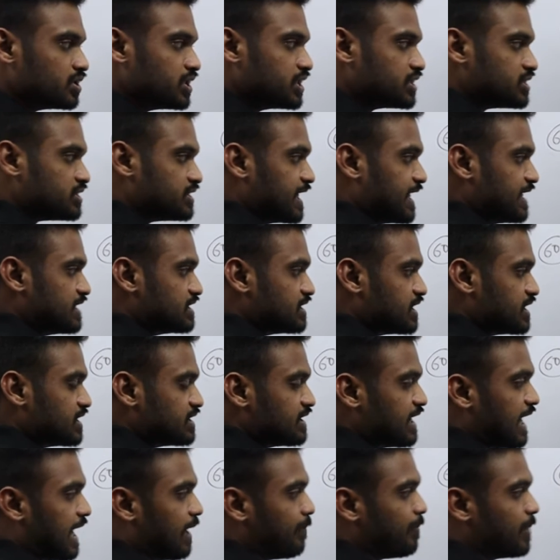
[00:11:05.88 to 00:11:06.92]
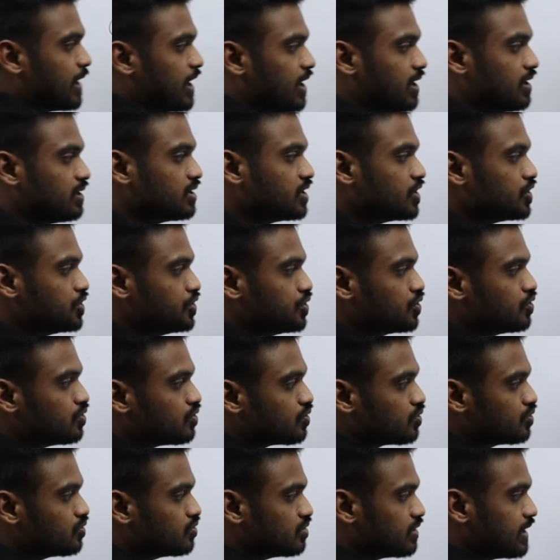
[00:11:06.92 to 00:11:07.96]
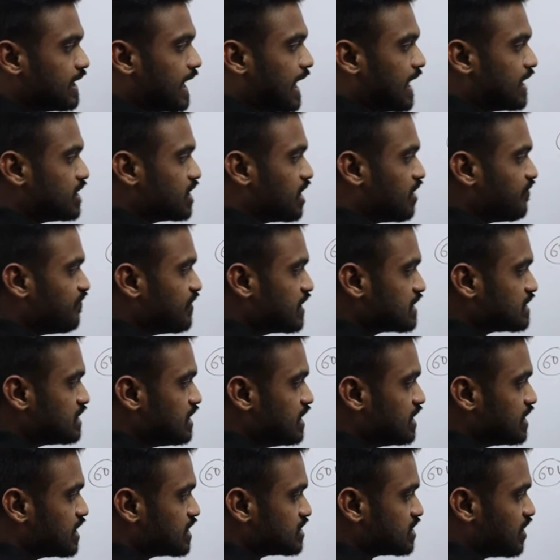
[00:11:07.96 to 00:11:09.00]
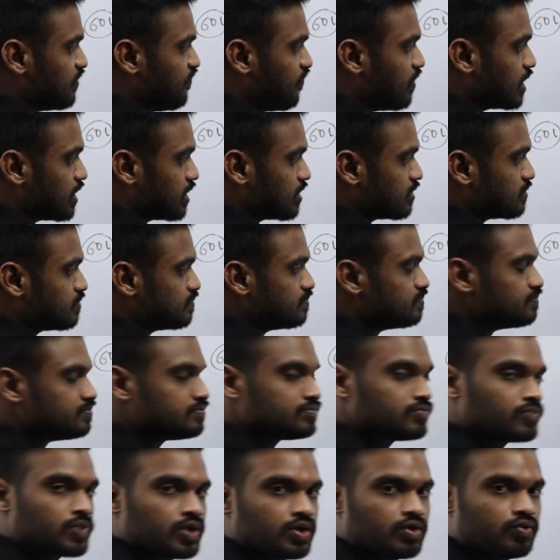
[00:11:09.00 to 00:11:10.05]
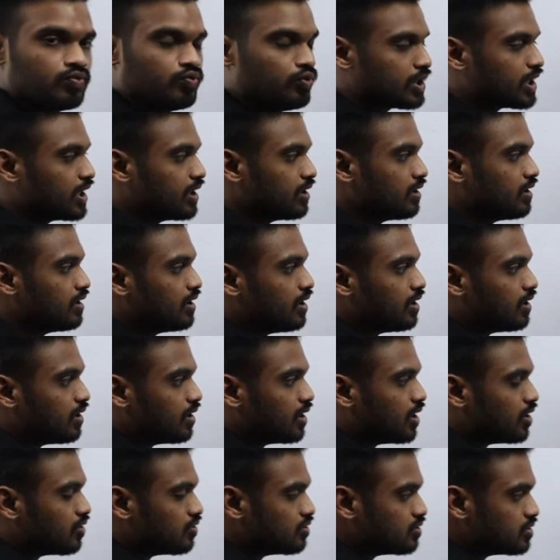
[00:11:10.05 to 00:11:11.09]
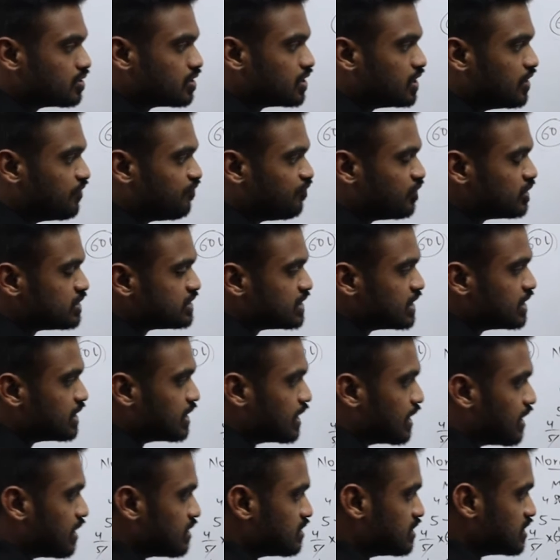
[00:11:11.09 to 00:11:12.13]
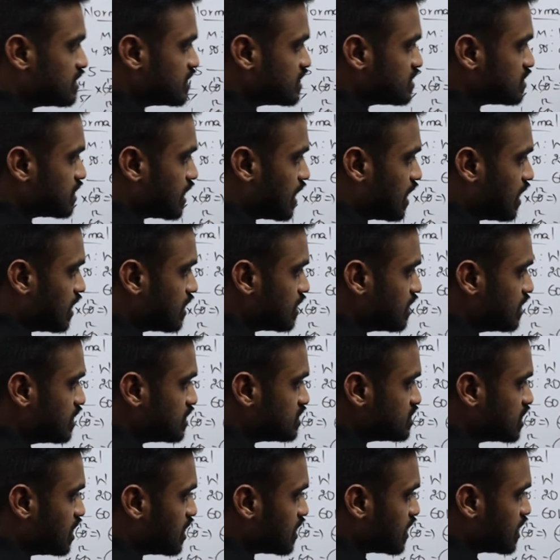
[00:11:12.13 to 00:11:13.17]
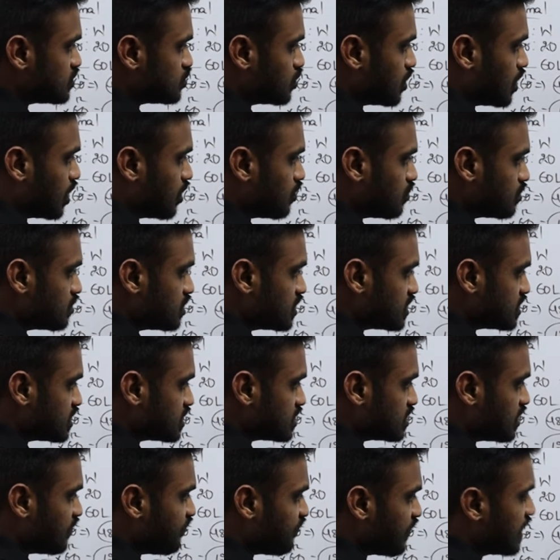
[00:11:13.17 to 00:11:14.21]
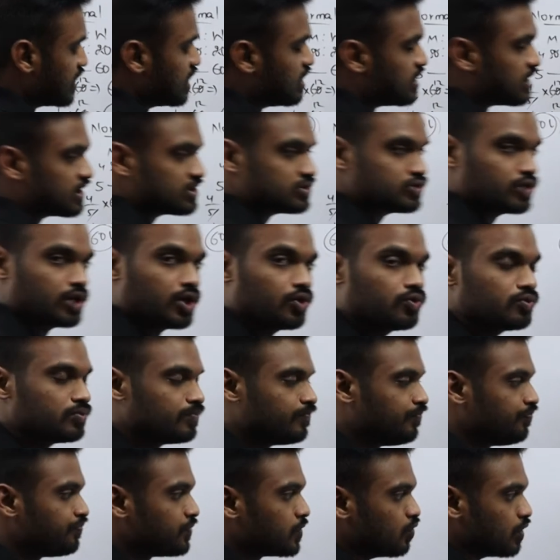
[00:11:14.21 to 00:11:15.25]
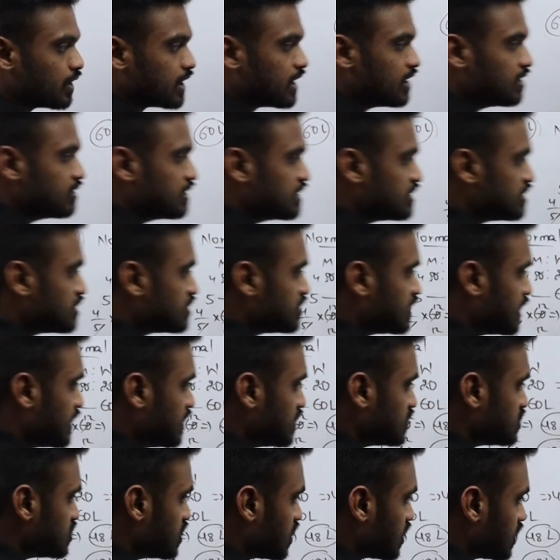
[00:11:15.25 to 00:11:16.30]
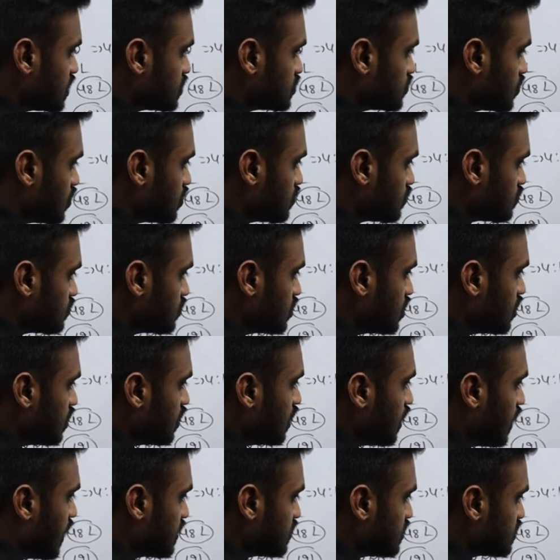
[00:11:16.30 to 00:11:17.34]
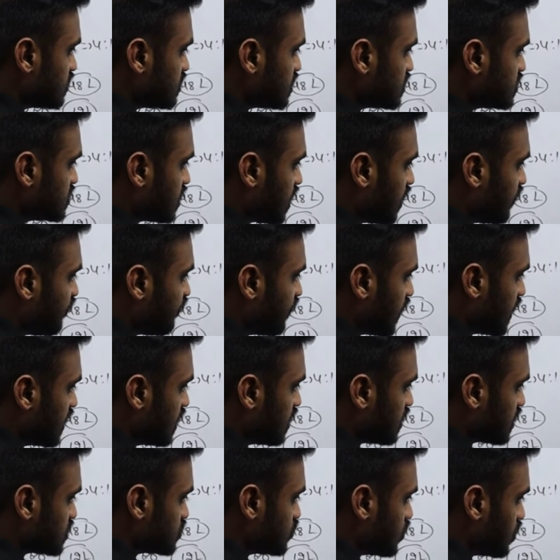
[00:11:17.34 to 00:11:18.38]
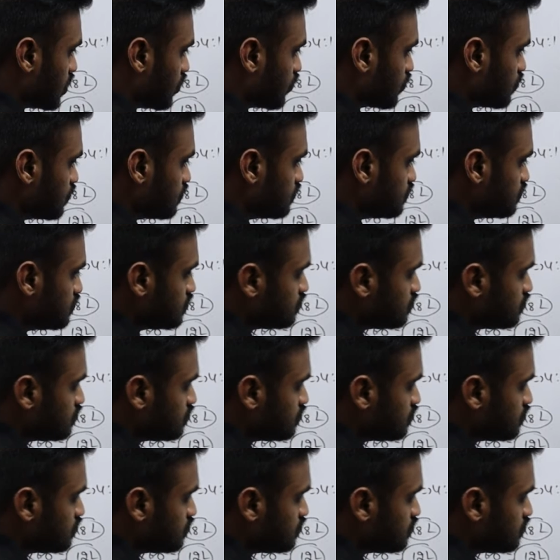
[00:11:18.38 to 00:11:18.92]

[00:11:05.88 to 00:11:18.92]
this change is happened due to adding of x liters of water. Okay, now if we see here, this is the initial ratio now, this is the final ratio now. Okay, this is the initial ratio and this is the final ratio now.